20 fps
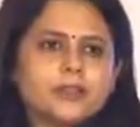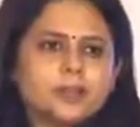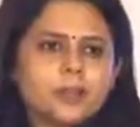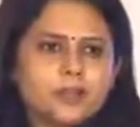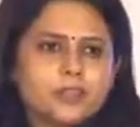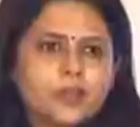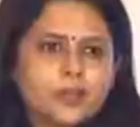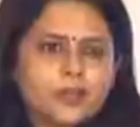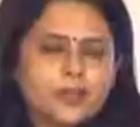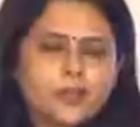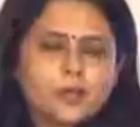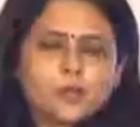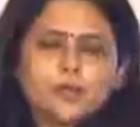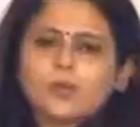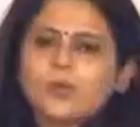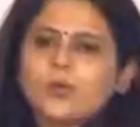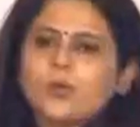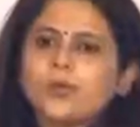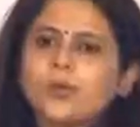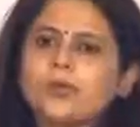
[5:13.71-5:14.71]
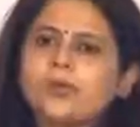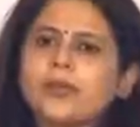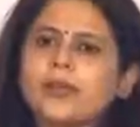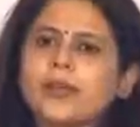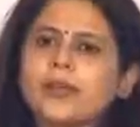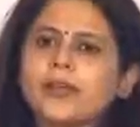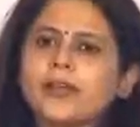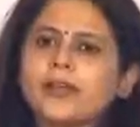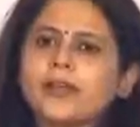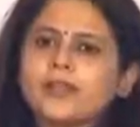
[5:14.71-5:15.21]
we started out on our own,
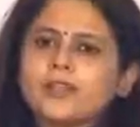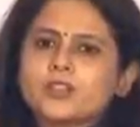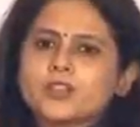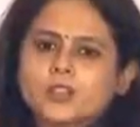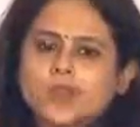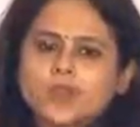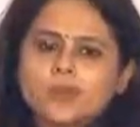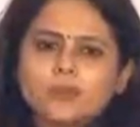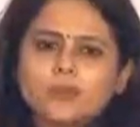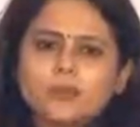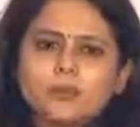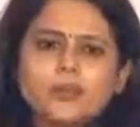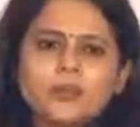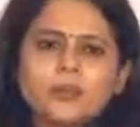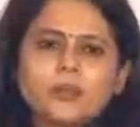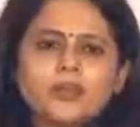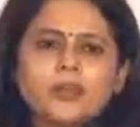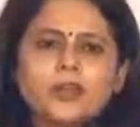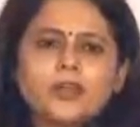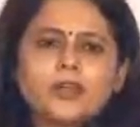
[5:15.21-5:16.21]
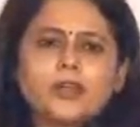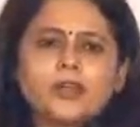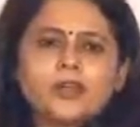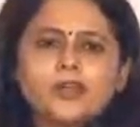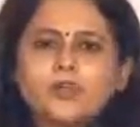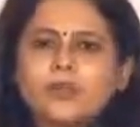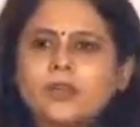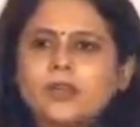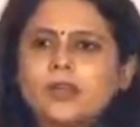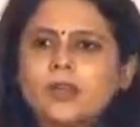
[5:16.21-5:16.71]
and it struck me that
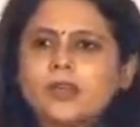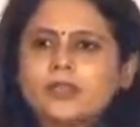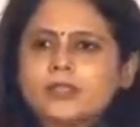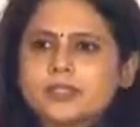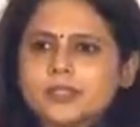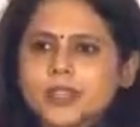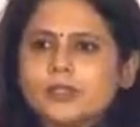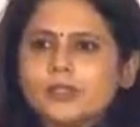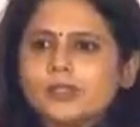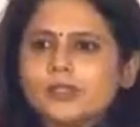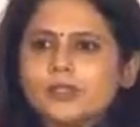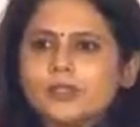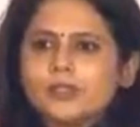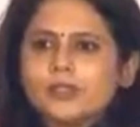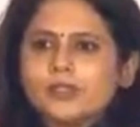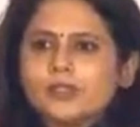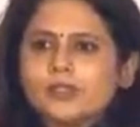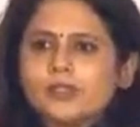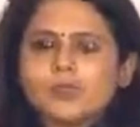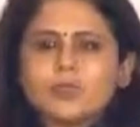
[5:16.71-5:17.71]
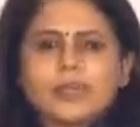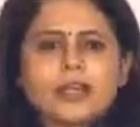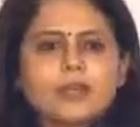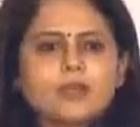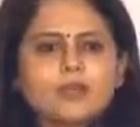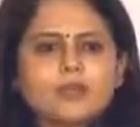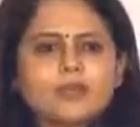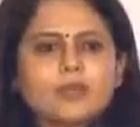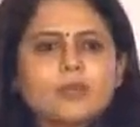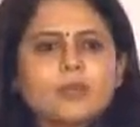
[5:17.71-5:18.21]
the last 10 years was
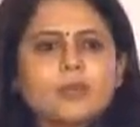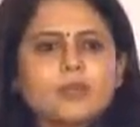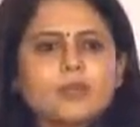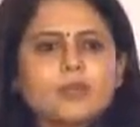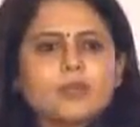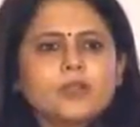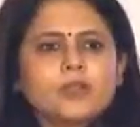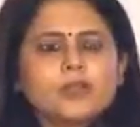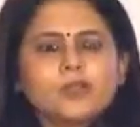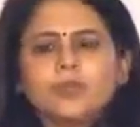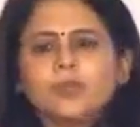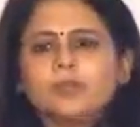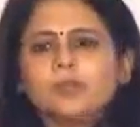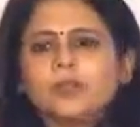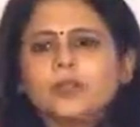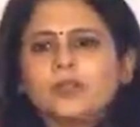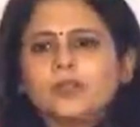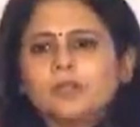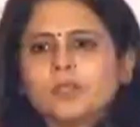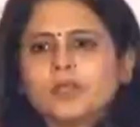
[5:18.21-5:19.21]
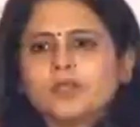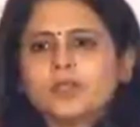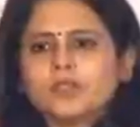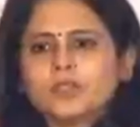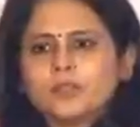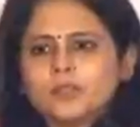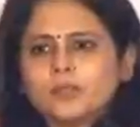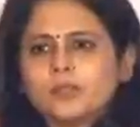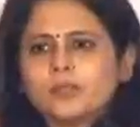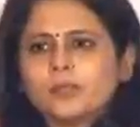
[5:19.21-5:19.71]
actually amounted to pretty much
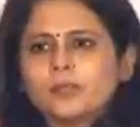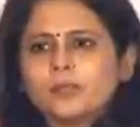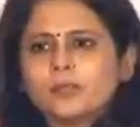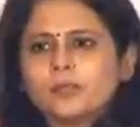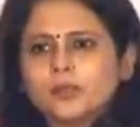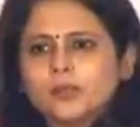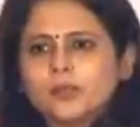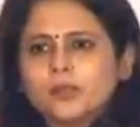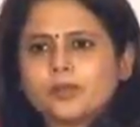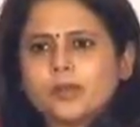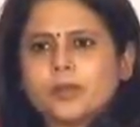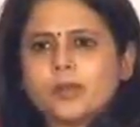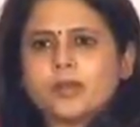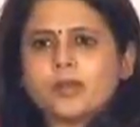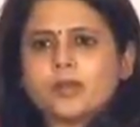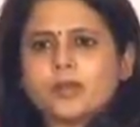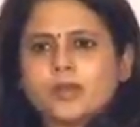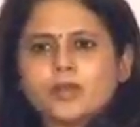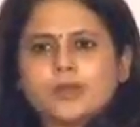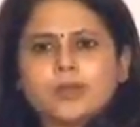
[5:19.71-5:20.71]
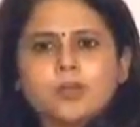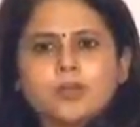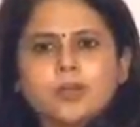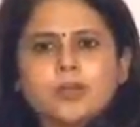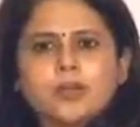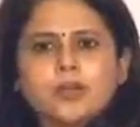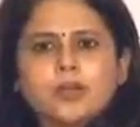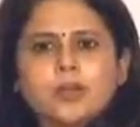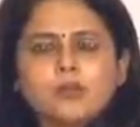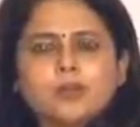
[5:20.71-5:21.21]
nothing when
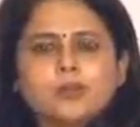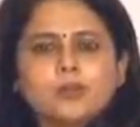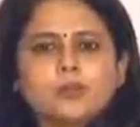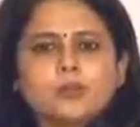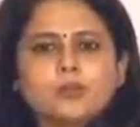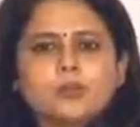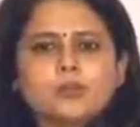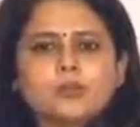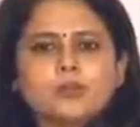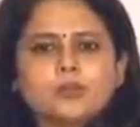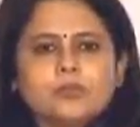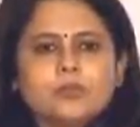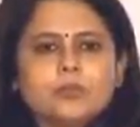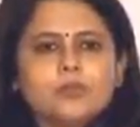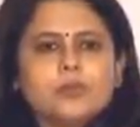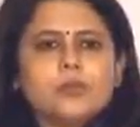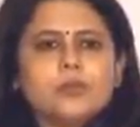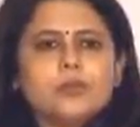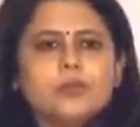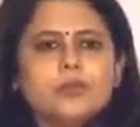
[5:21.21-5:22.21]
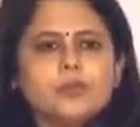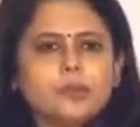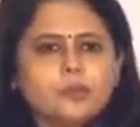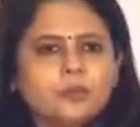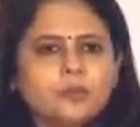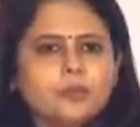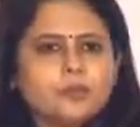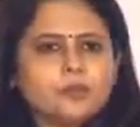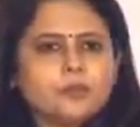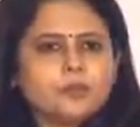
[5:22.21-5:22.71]
it comes to the real
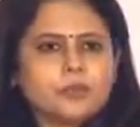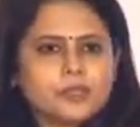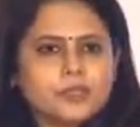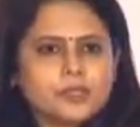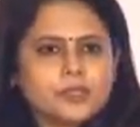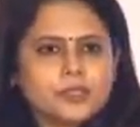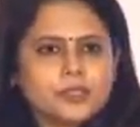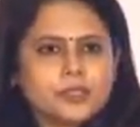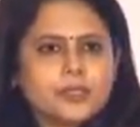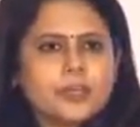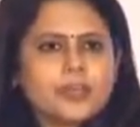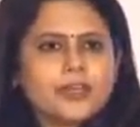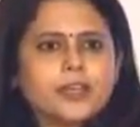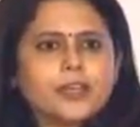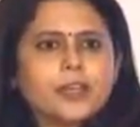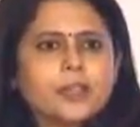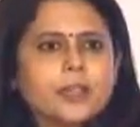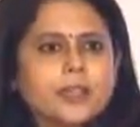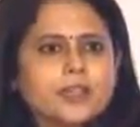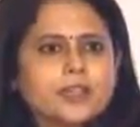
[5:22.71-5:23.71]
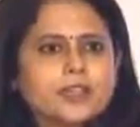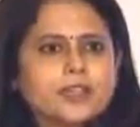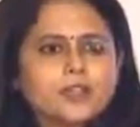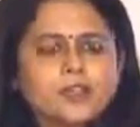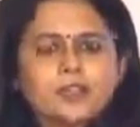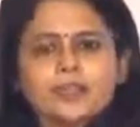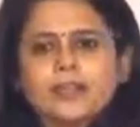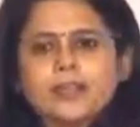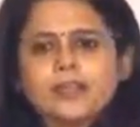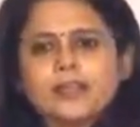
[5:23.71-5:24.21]
world of business and getting your hands
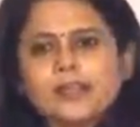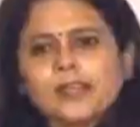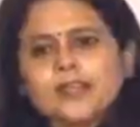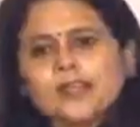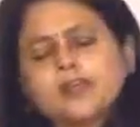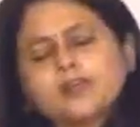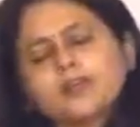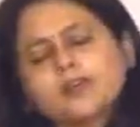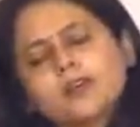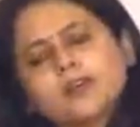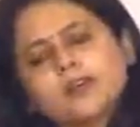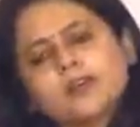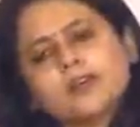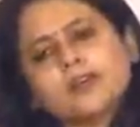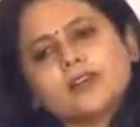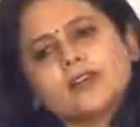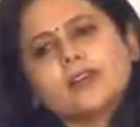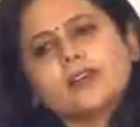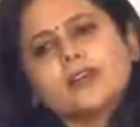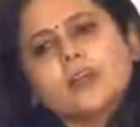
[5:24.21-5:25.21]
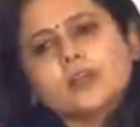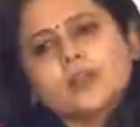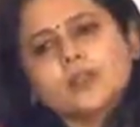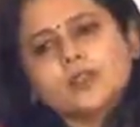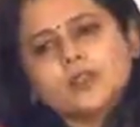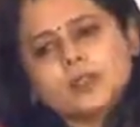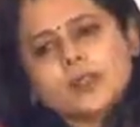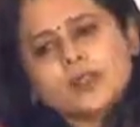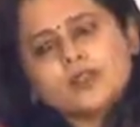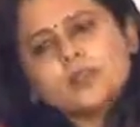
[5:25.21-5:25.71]
dirty and getting started.
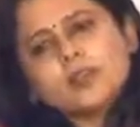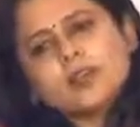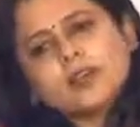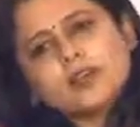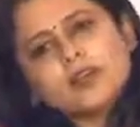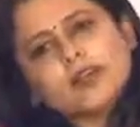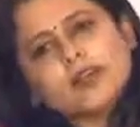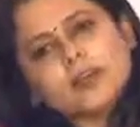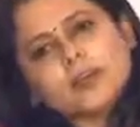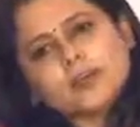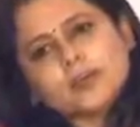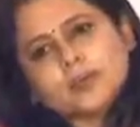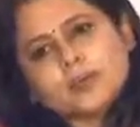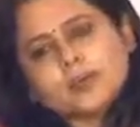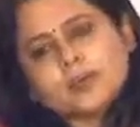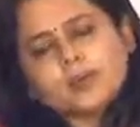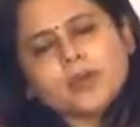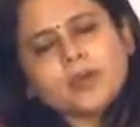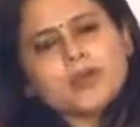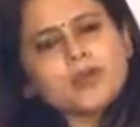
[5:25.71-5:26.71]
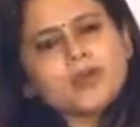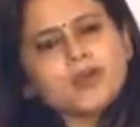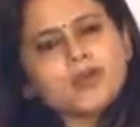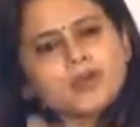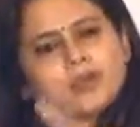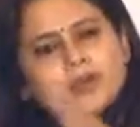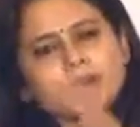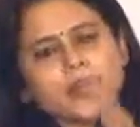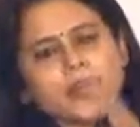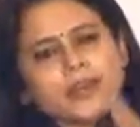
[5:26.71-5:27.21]
So that's been a very
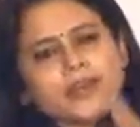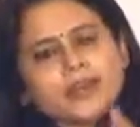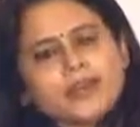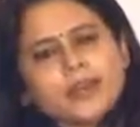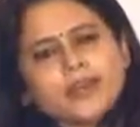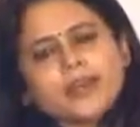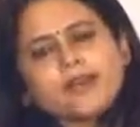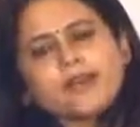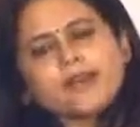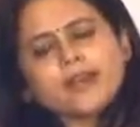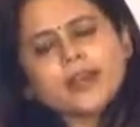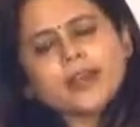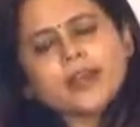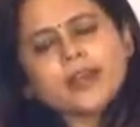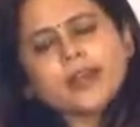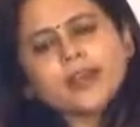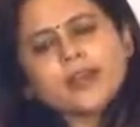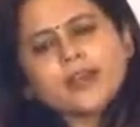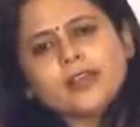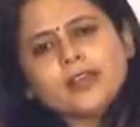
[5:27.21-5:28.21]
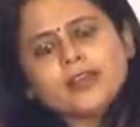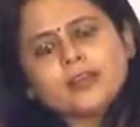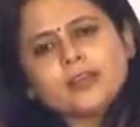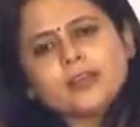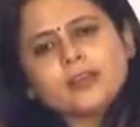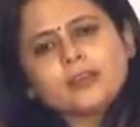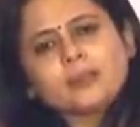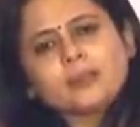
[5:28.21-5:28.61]
and I think